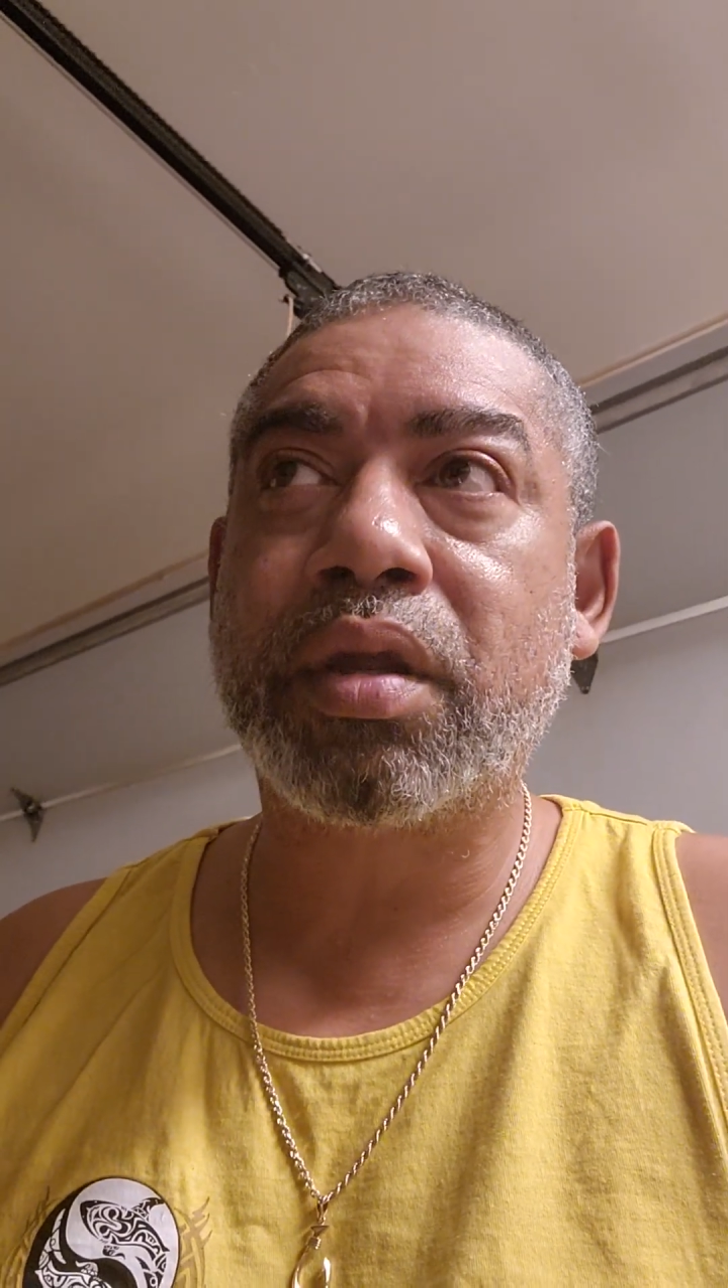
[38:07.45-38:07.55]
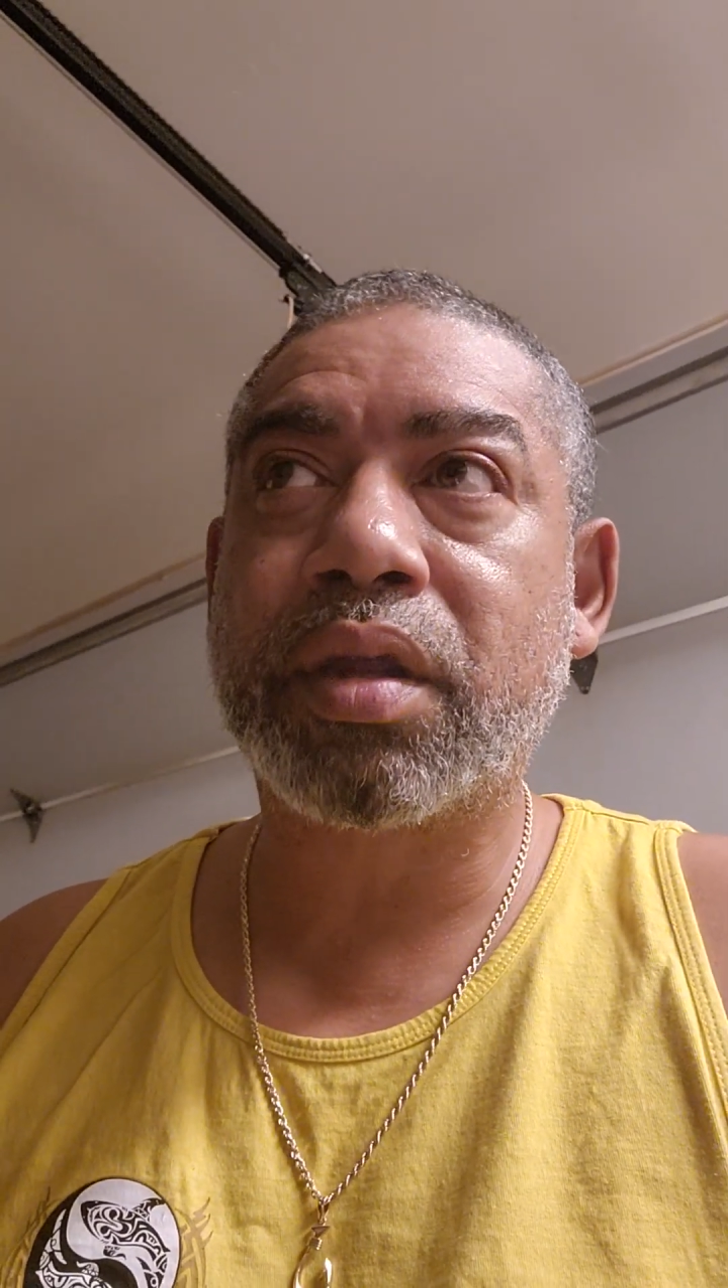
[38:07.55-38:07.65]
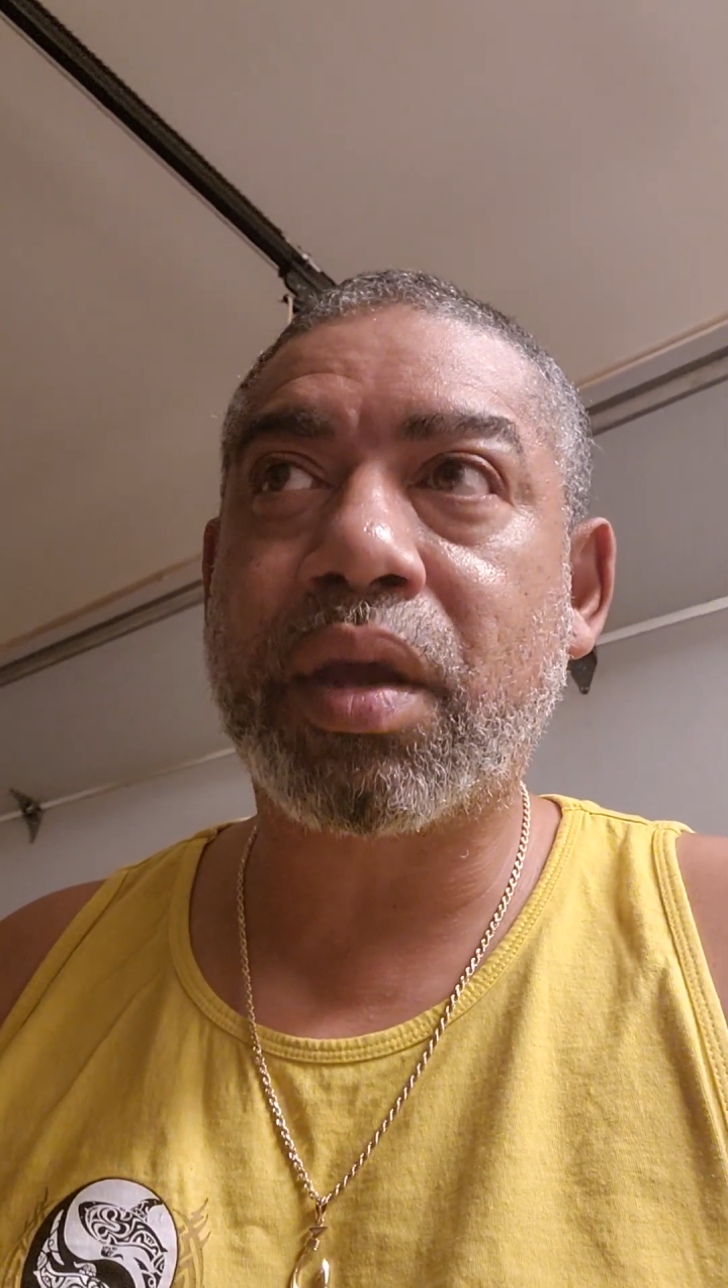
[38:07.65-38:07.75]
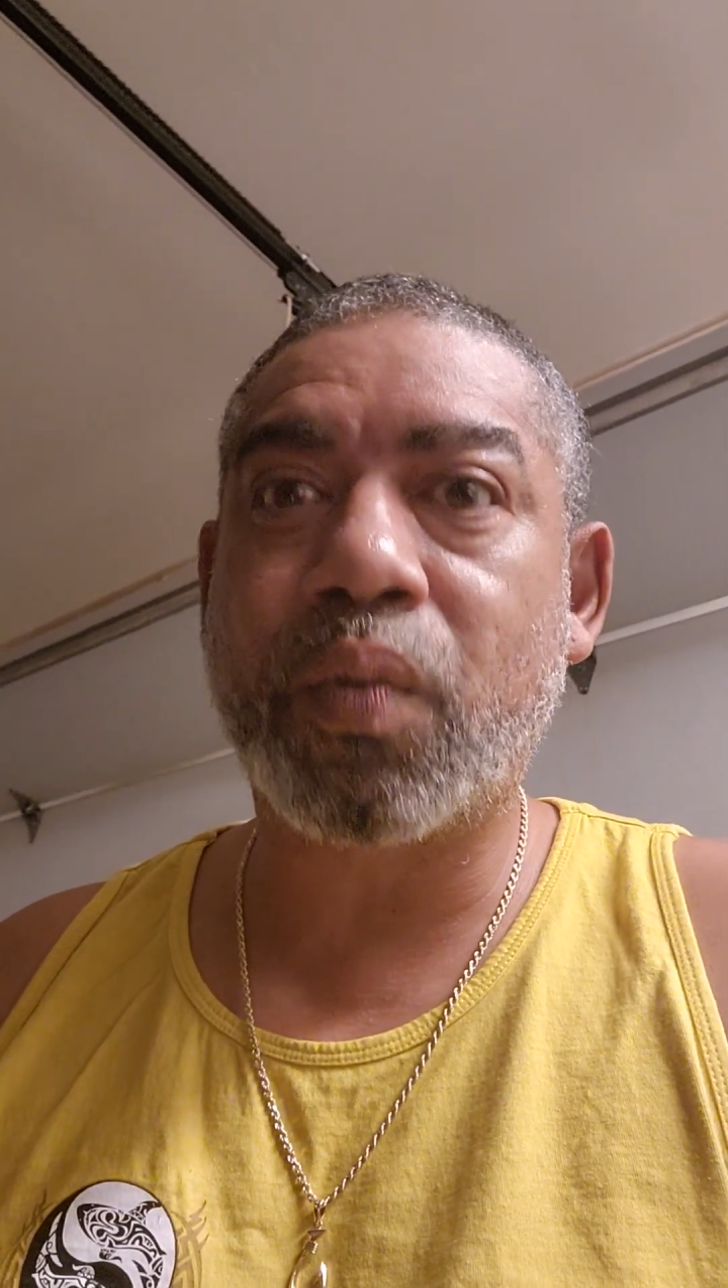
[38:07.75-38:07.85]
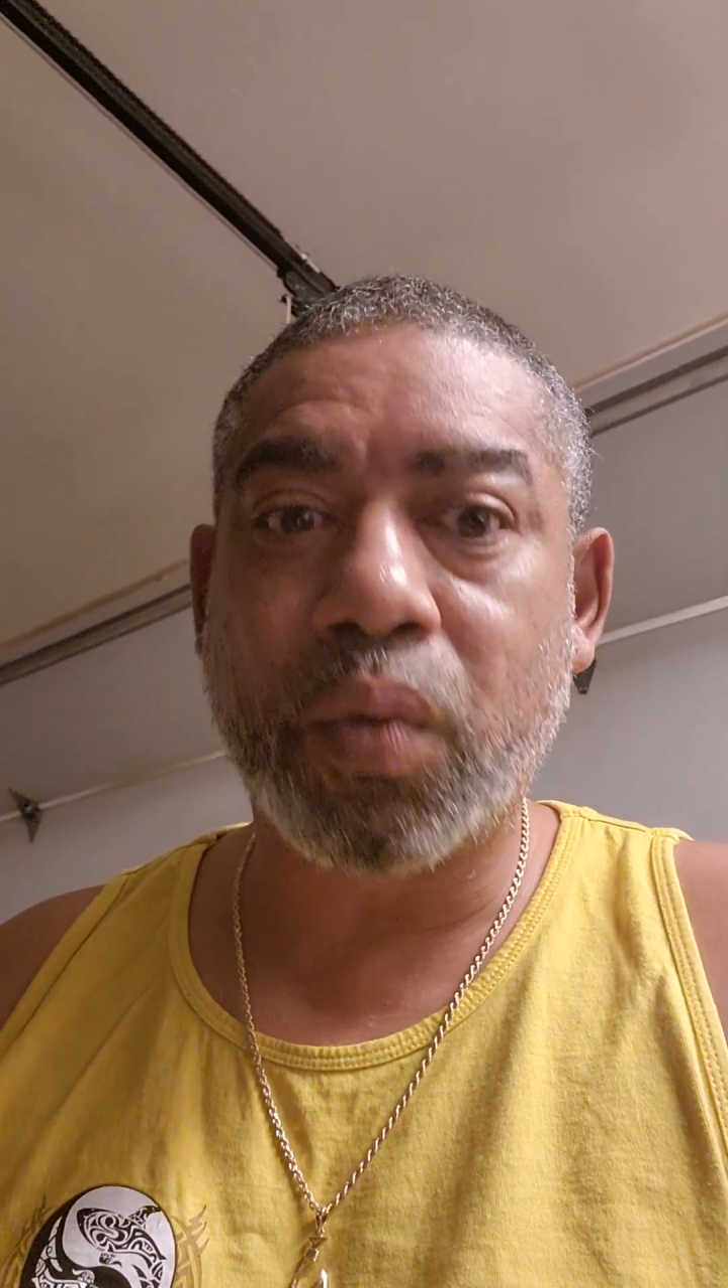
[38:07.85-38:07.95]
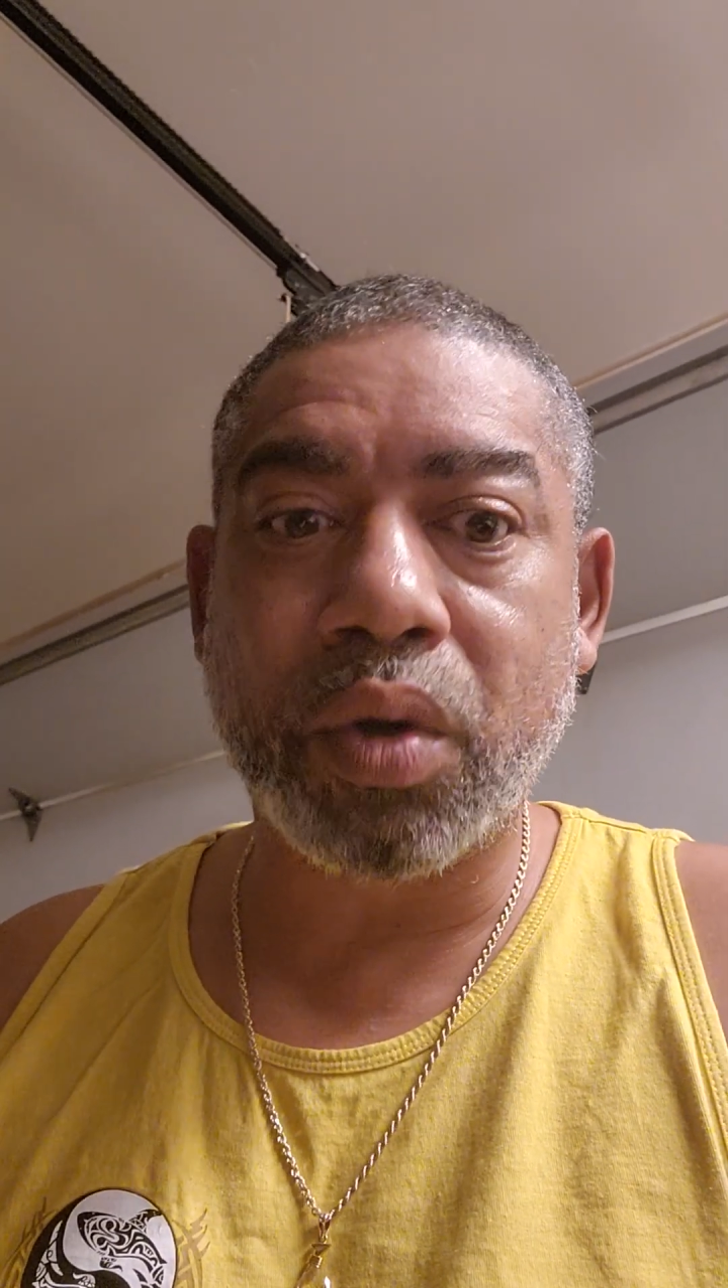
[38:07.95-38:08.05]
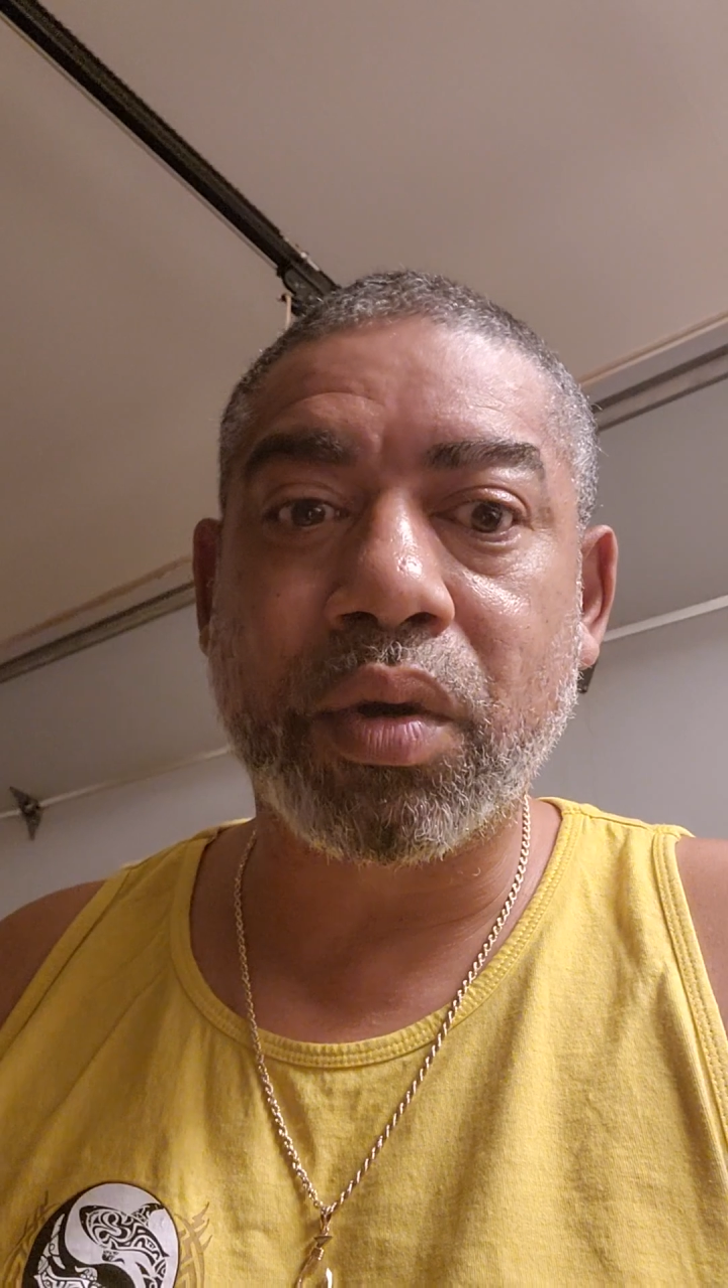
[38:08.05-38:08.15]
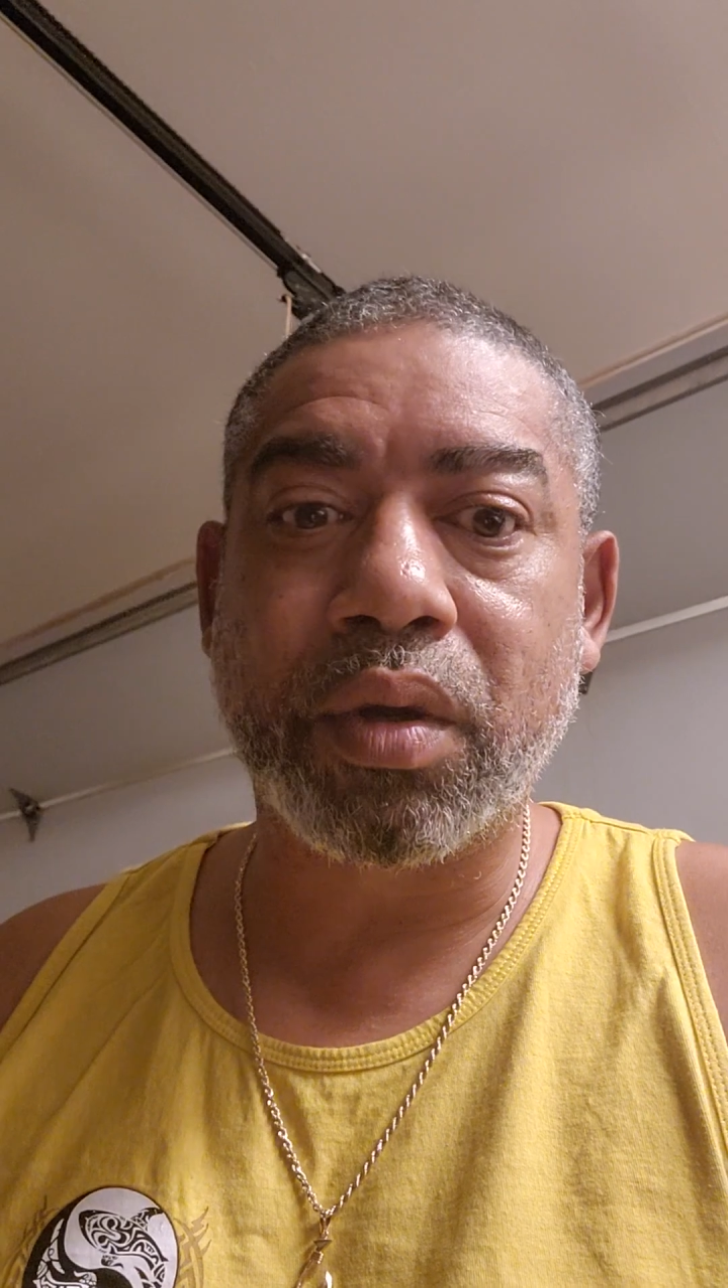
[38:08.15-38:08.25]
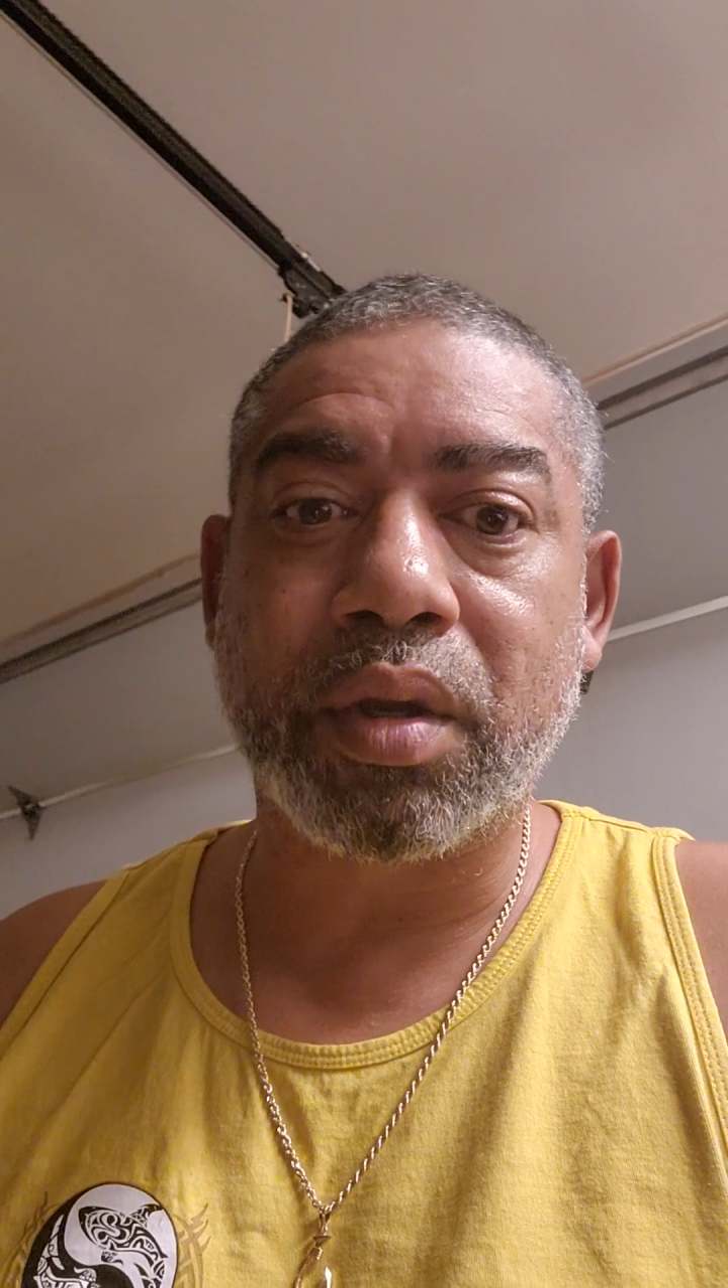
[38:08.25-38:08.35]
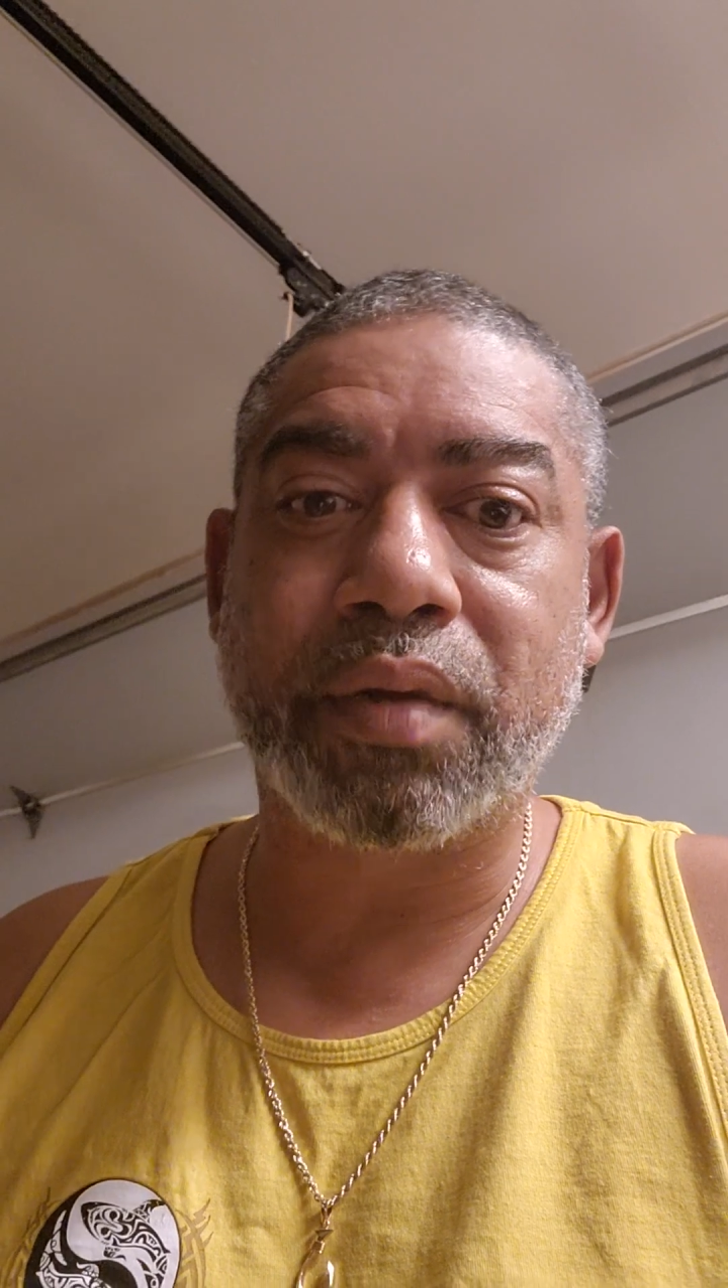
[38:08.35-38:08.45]
they
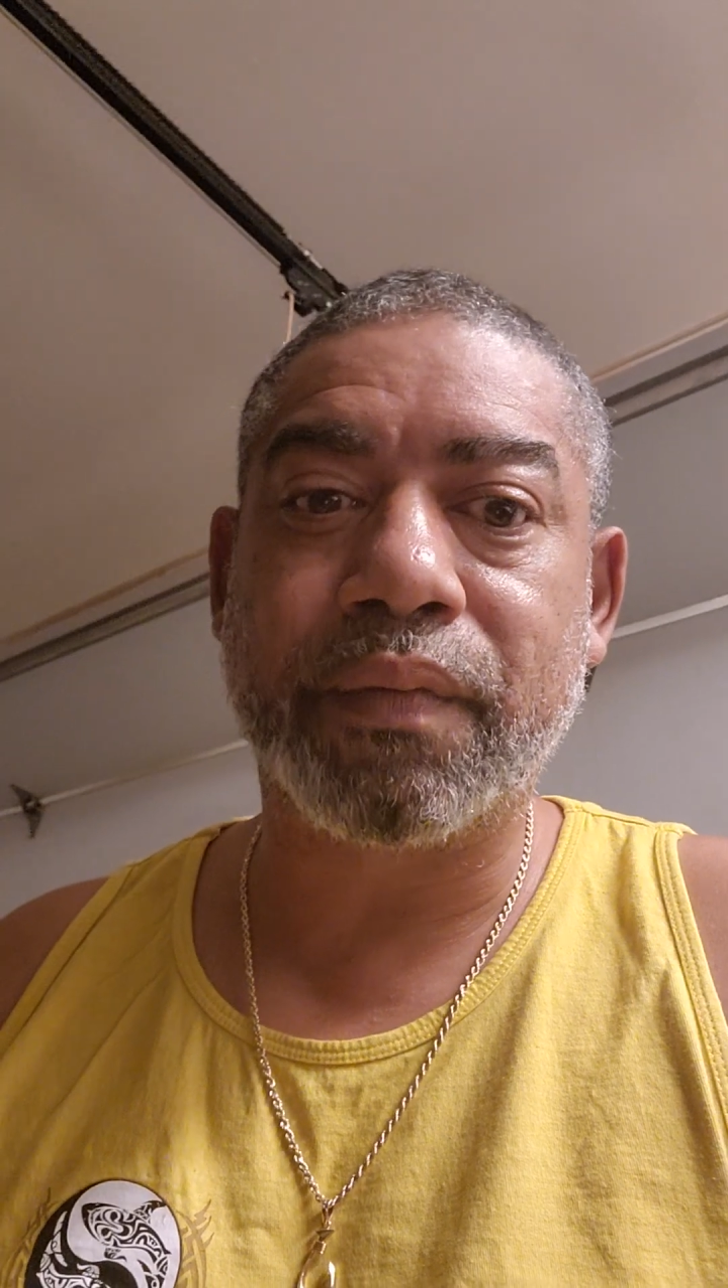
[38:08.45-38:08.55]
would.